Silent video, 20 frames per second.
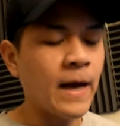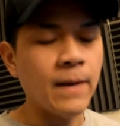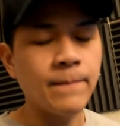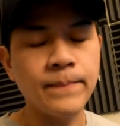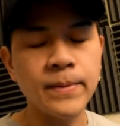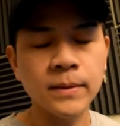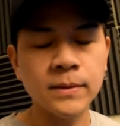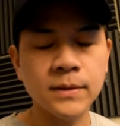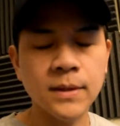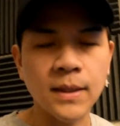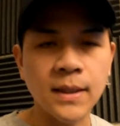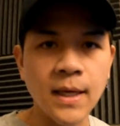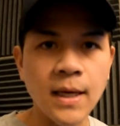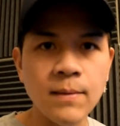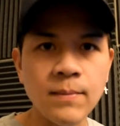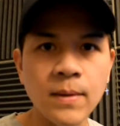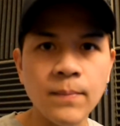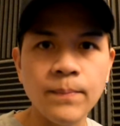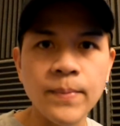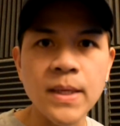I built a
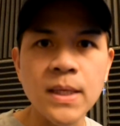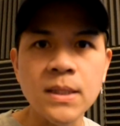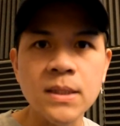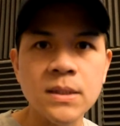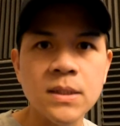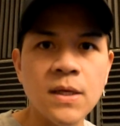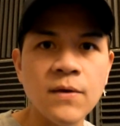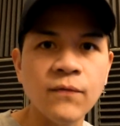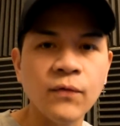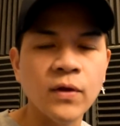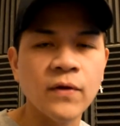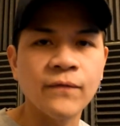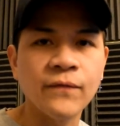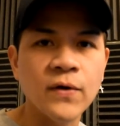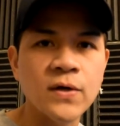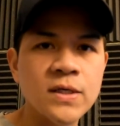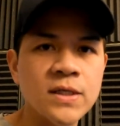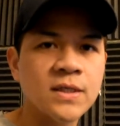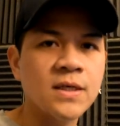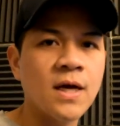gaming PC for the
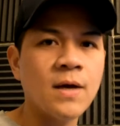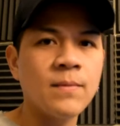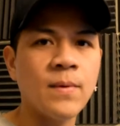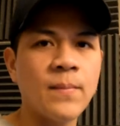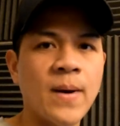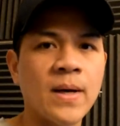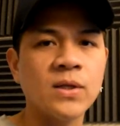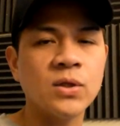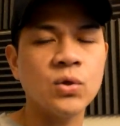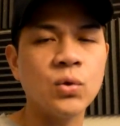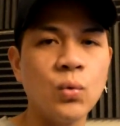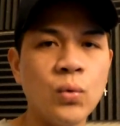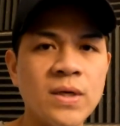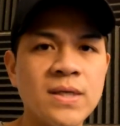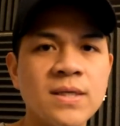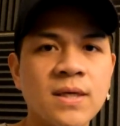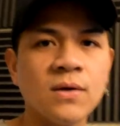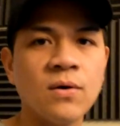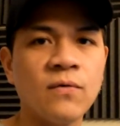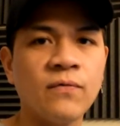first time about 2
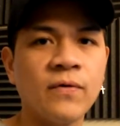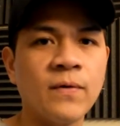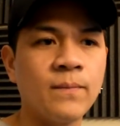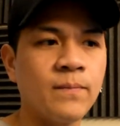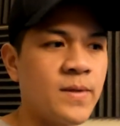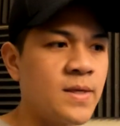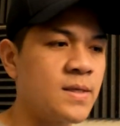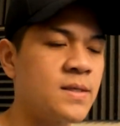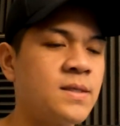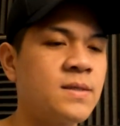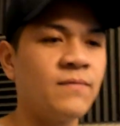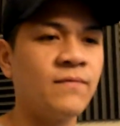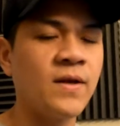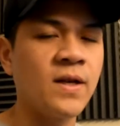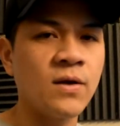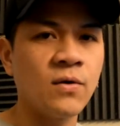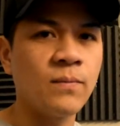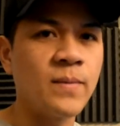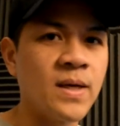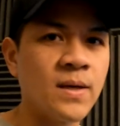weeks ago from this
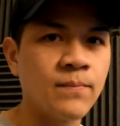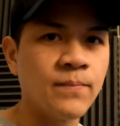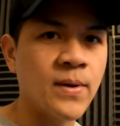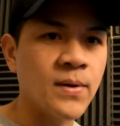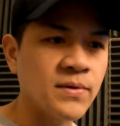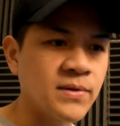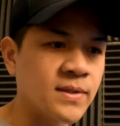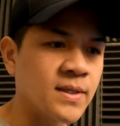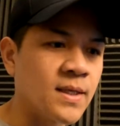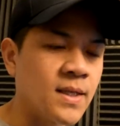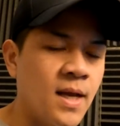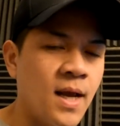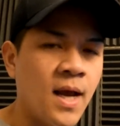video being posted.